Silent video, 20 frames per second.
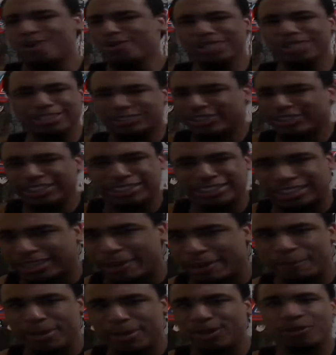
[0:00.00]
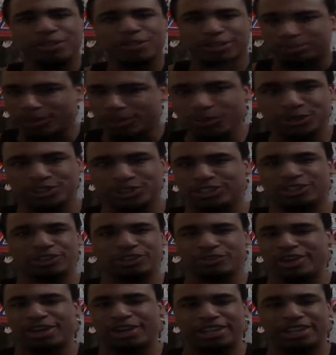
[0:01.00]
it's freaking just like a big old explosion on the
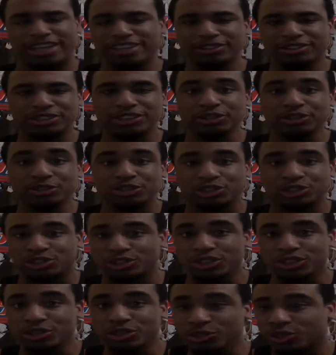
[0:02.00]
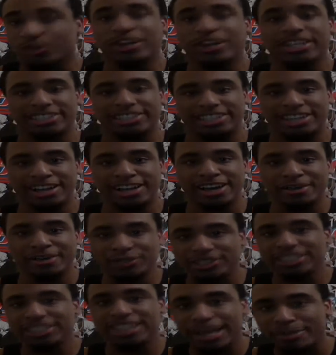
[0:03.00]
ground. Like, it was crazy. You
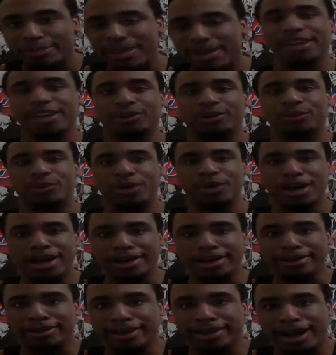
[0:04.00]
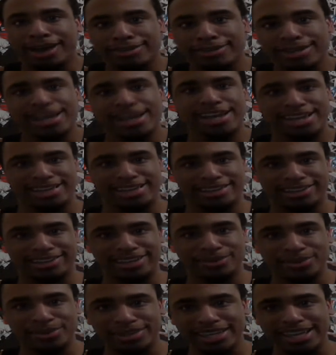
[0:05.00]
see that panel, god dang,
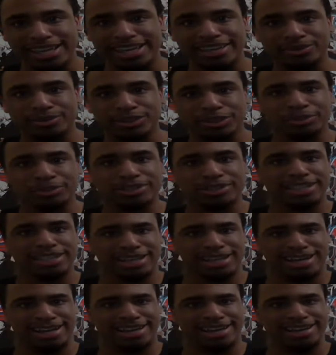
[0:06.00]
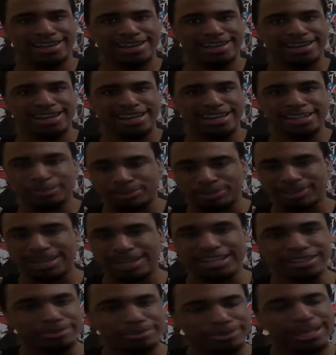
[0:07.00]
like, what the heck, what's up with this guy? And he's blind,
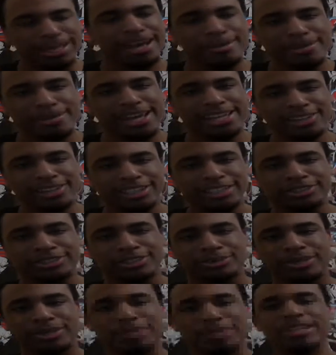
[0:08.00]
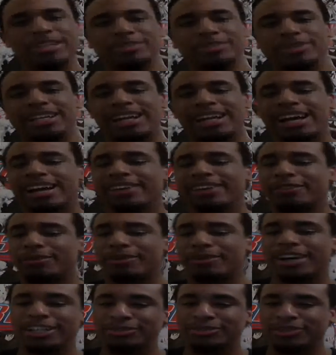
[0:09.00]
he's a blind man. He looks pretty beast, but he kind of
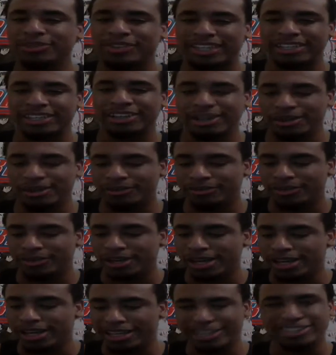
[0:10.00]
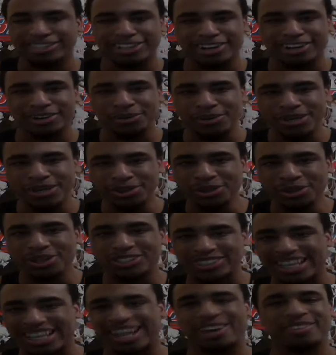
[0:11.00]
reminds me of Kizaru. He
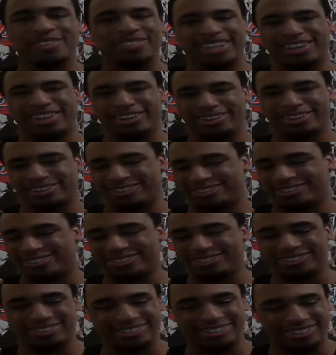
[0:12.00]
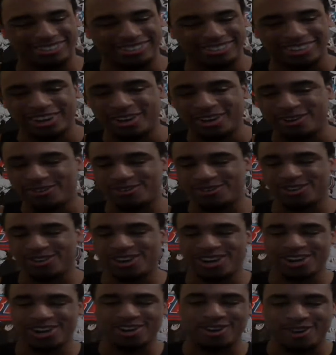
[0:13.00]
looks like him. Like, oh
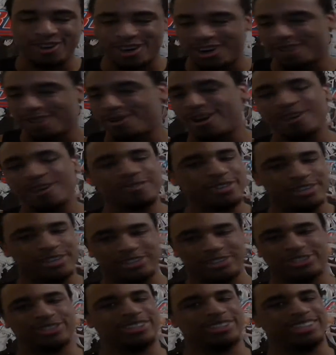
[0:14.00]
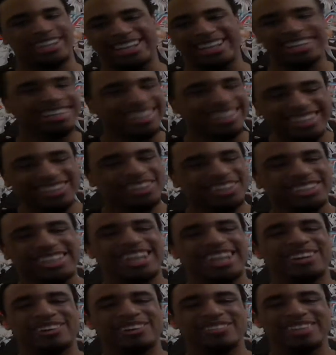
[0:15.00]
well, obviously, like, he looks
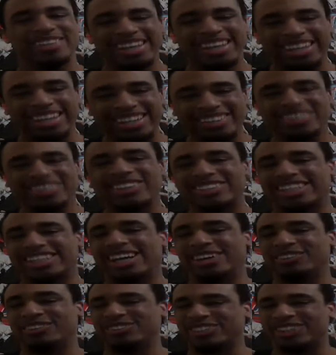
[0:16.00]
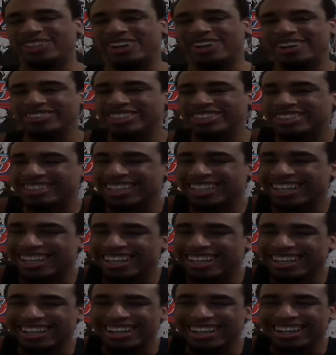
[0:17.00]
like him. So I'm
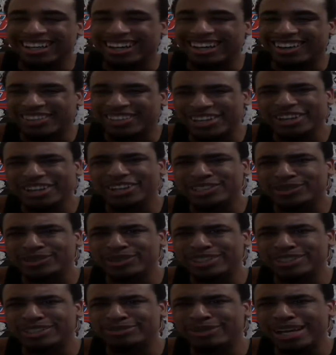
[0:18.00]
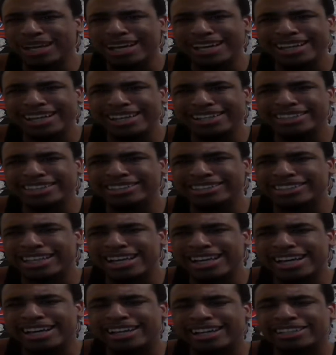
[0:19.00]
curious what this man is,
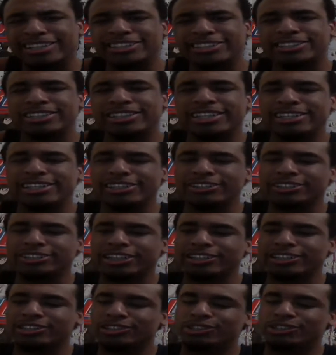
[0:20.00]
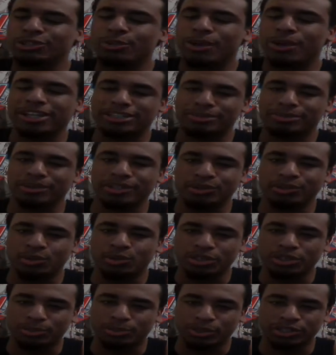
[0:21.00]
because then it's like two possibilities
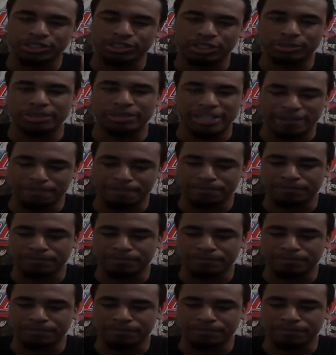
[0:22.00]
who this person could be.